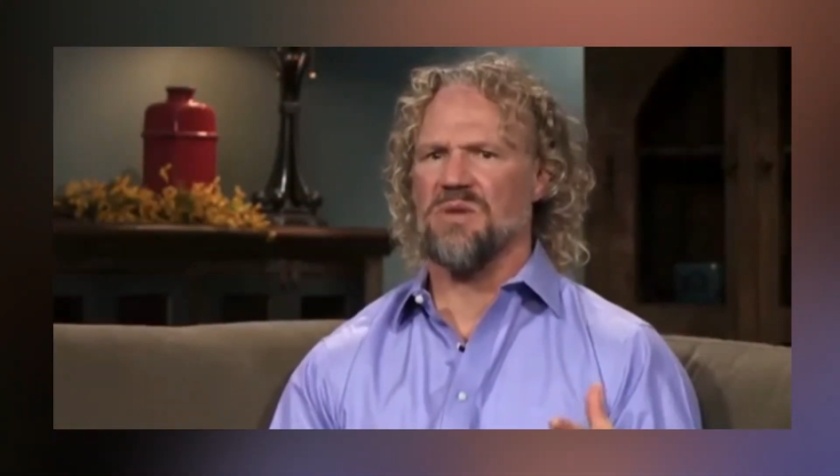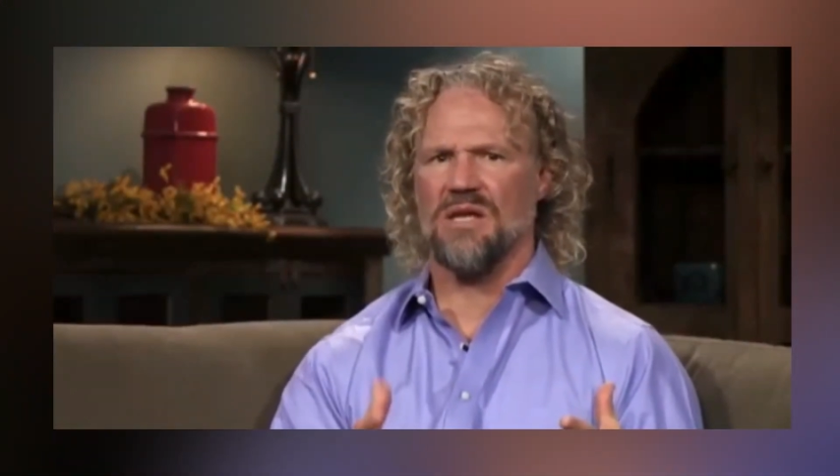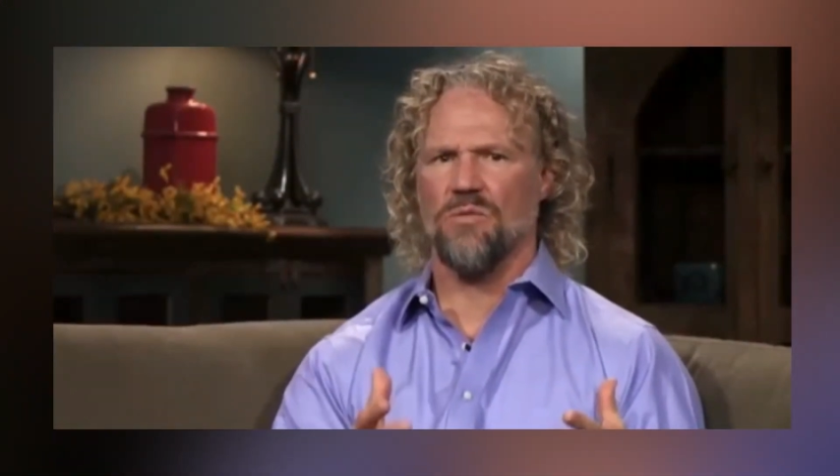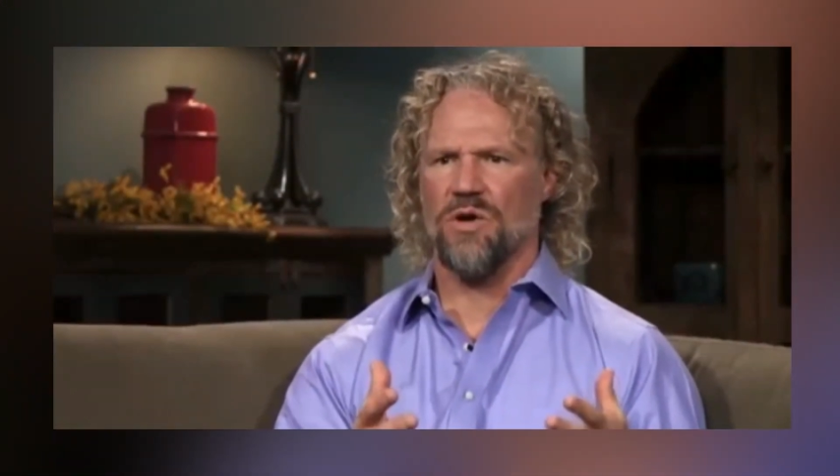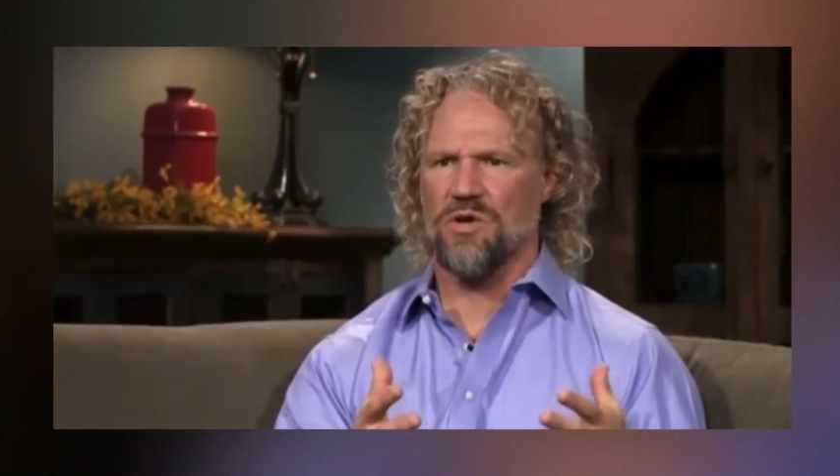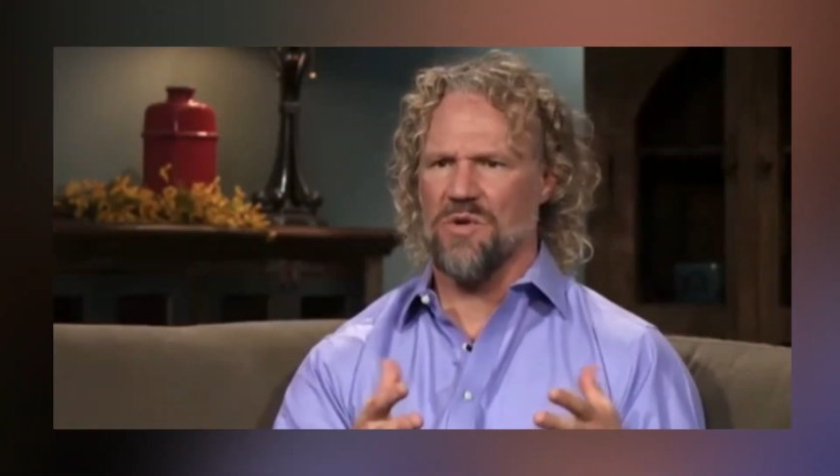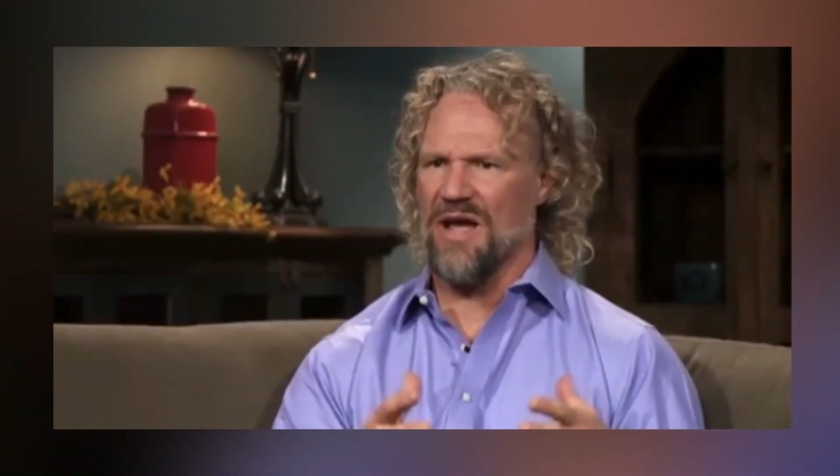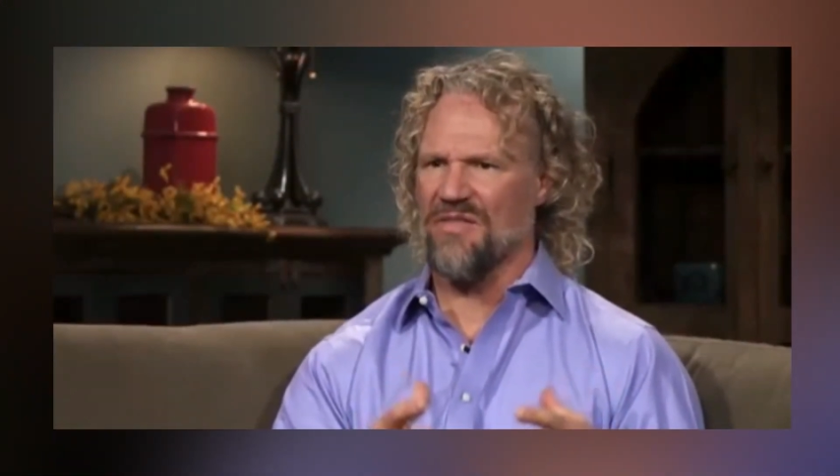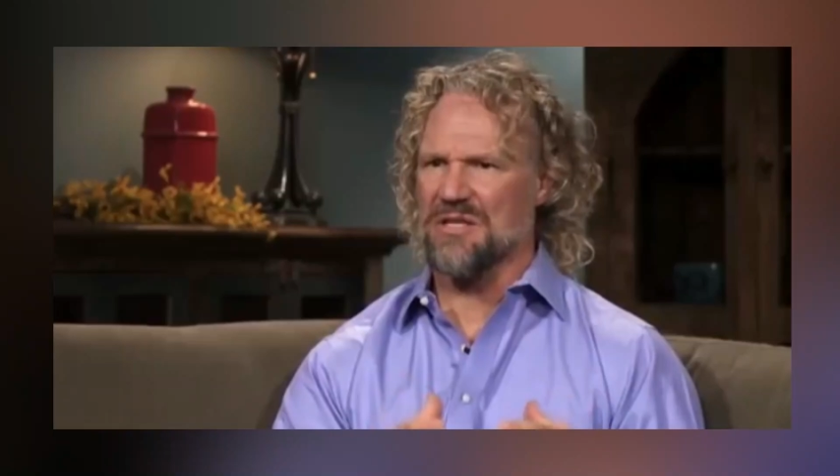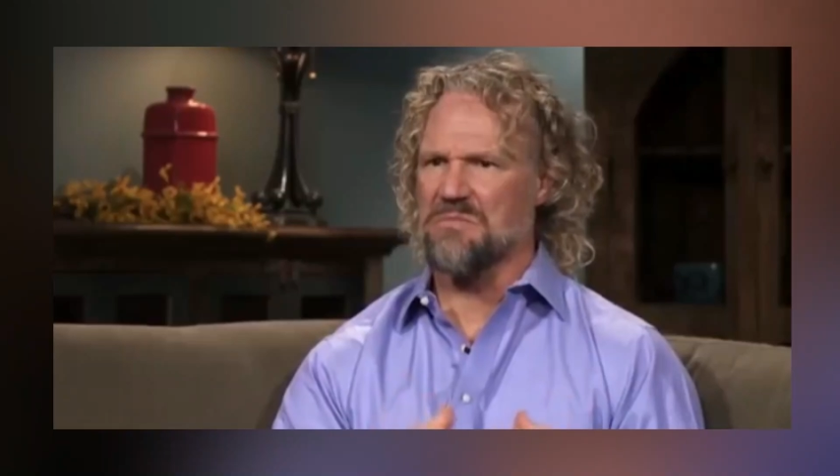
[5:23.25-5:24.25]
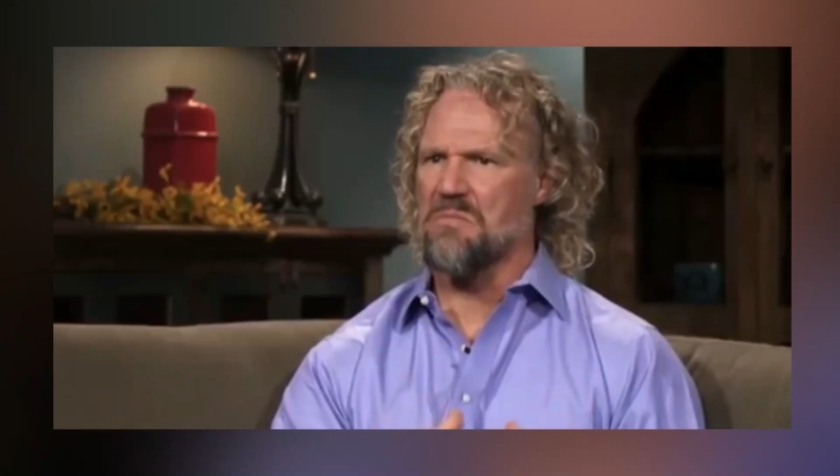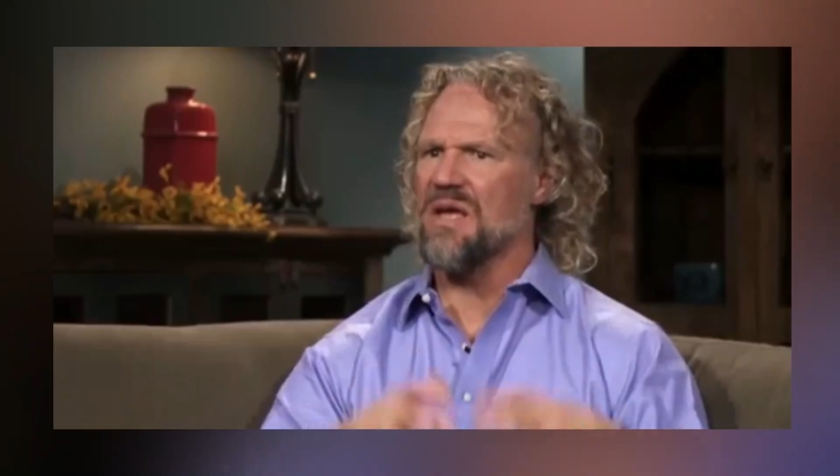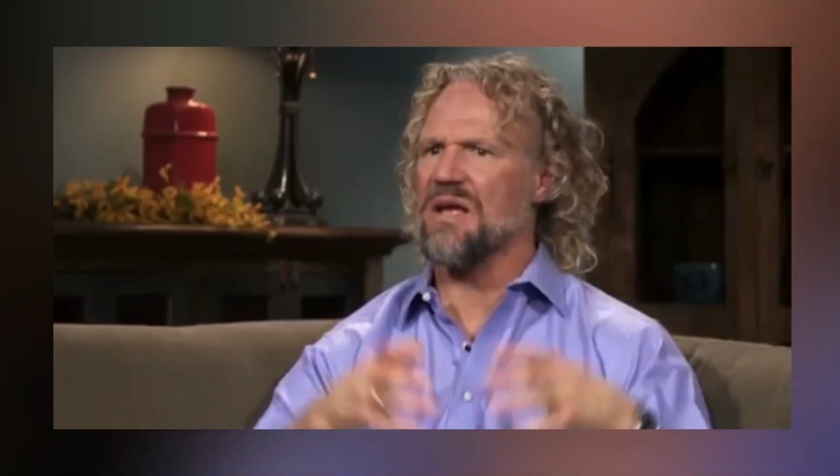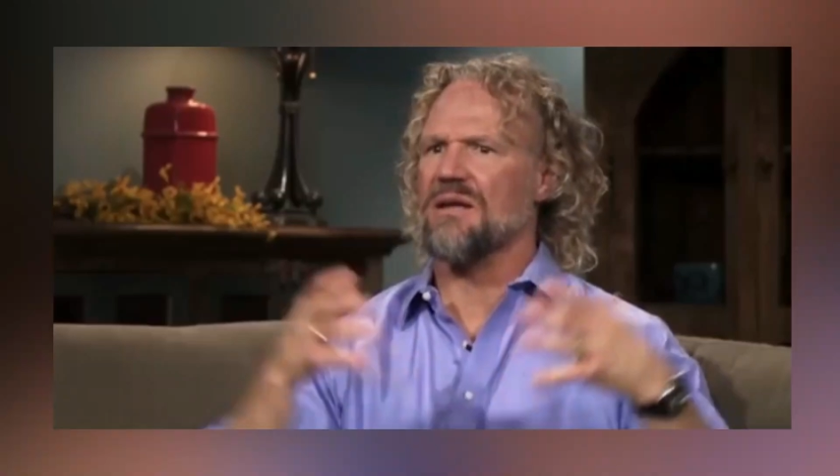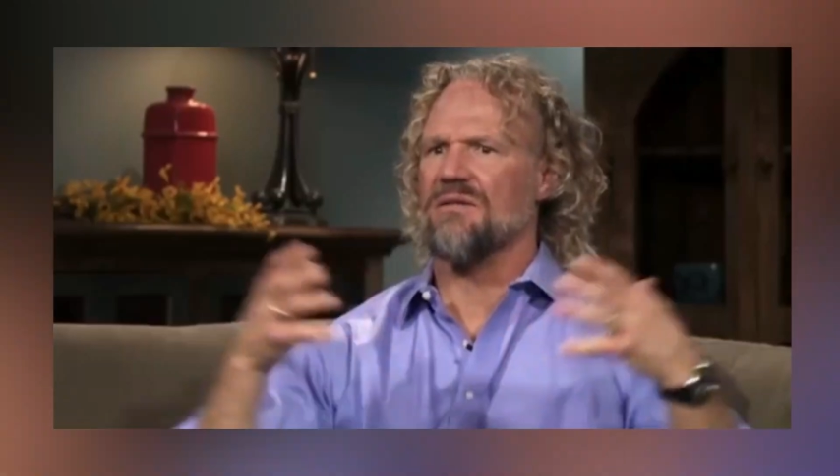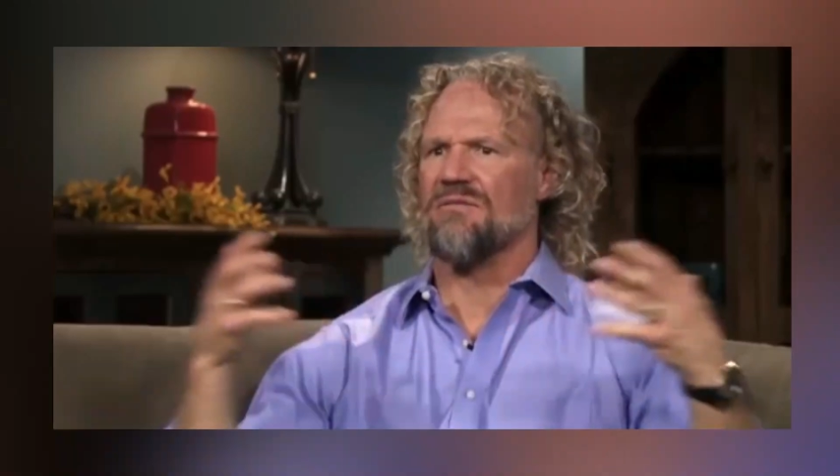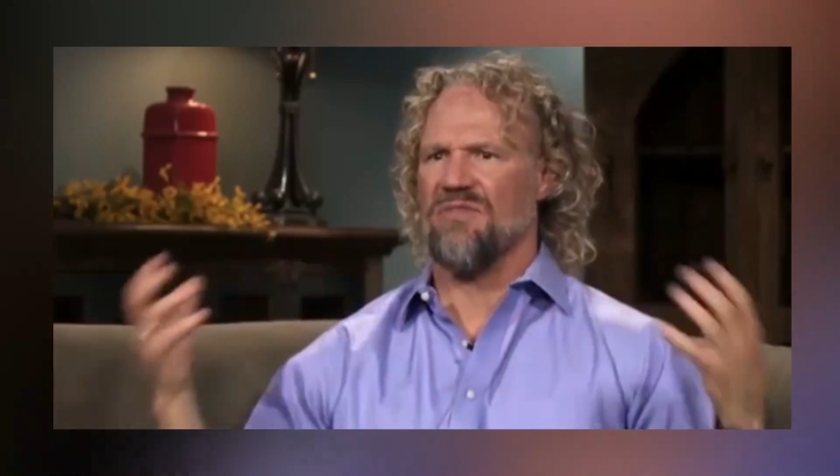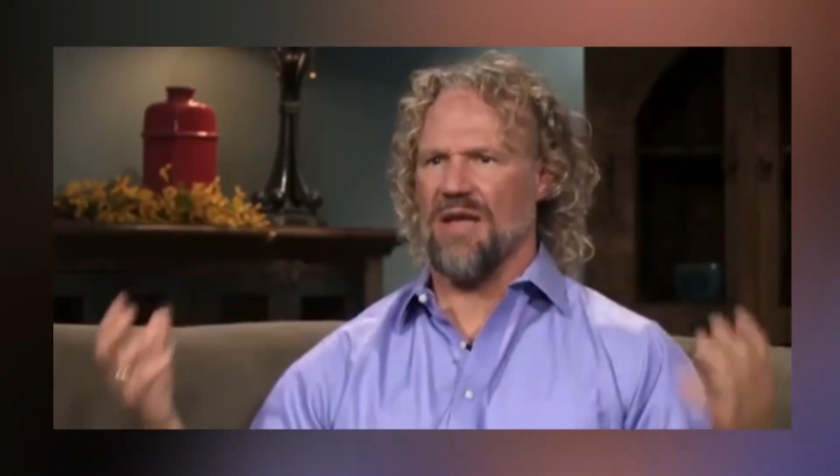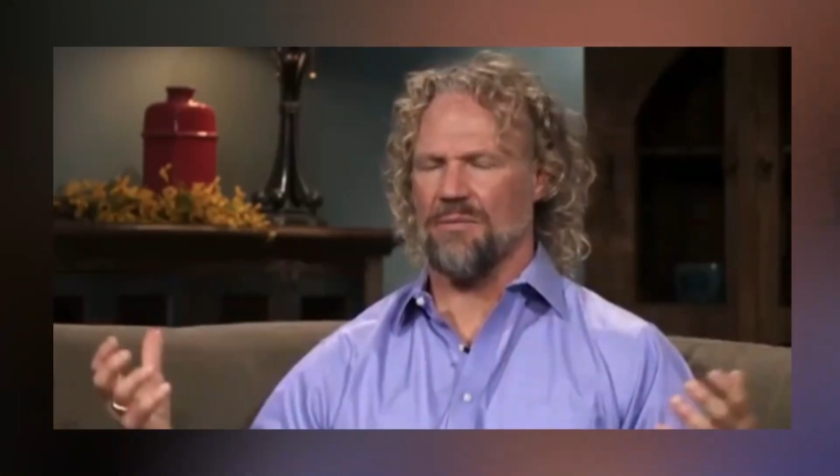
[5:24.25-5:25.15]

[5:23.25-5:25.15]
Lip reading: son, Garrison Brown